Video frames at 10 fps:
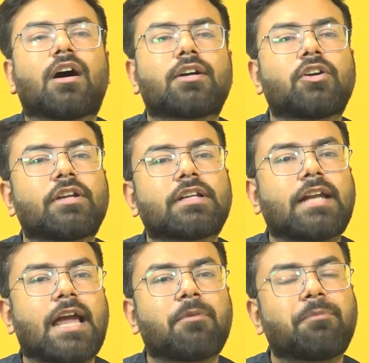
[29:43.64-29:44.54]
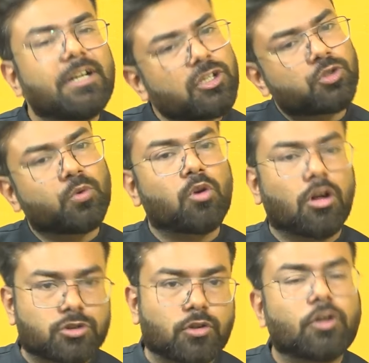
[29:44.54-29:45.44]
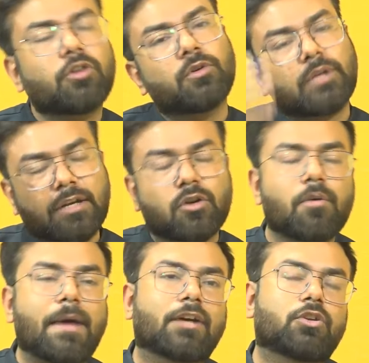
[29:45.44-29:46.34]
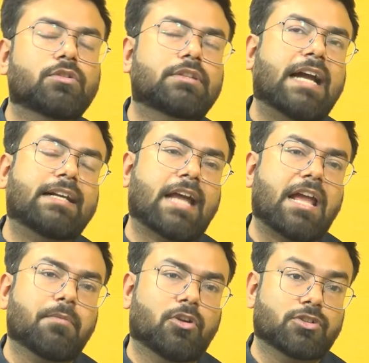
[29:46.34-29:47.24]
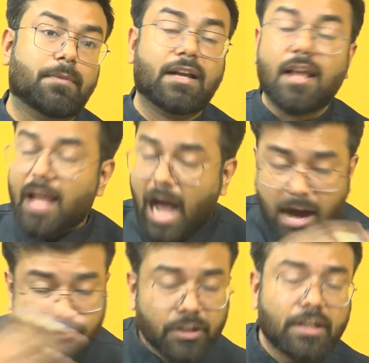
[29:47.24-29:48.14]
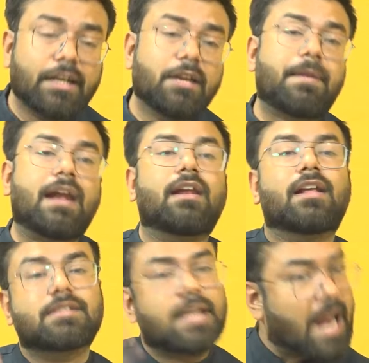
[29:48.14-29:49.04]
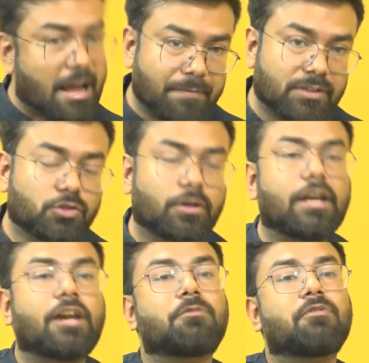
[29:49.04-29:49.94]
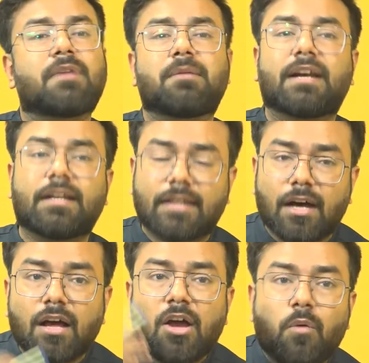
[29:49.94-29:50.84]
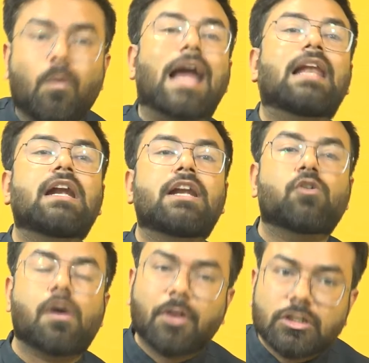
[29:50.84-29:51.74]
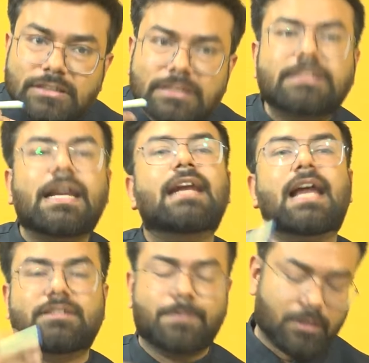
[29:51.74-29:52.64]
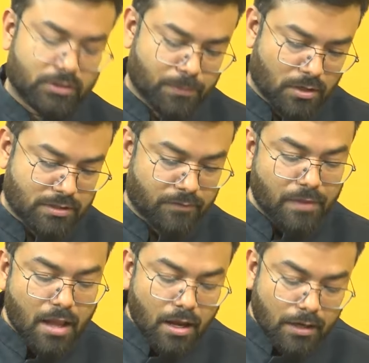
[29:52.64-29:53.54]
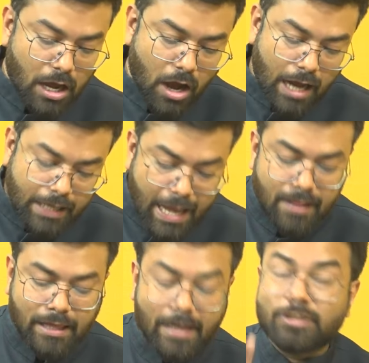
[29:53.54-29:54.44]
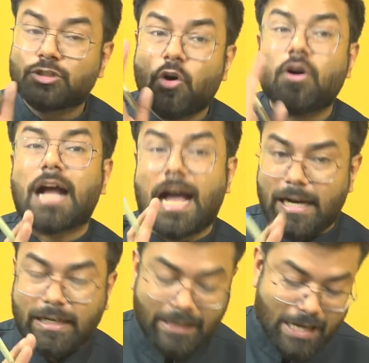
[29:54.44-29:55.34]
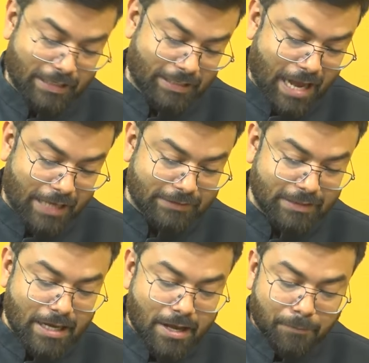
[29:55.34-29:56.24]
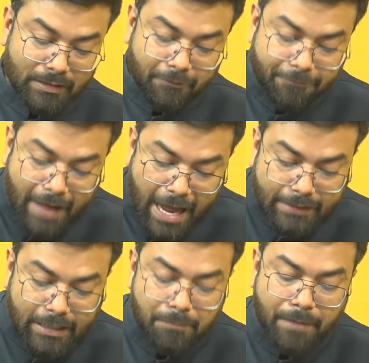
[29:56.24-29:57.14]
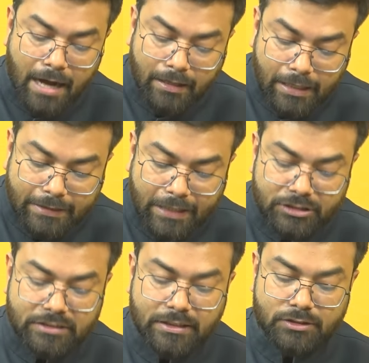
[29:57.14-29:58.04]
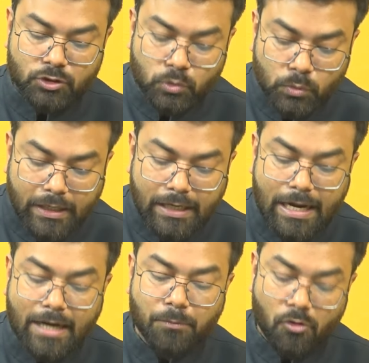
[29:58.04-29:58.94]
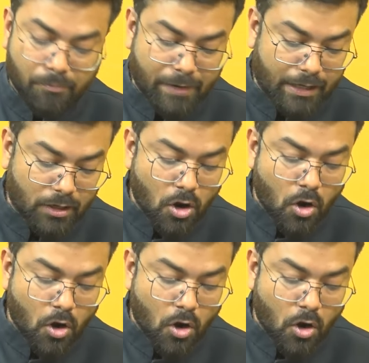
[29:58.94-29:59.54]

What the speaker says: during the time of British rule also. You know, you can go back to that time also. But after independence, there have been student-led movement, but itna violent nahi hua because the state has been responsible. Now, again, there is no guarantee, and he writes, but the fact that Bangladesh is a student-led movement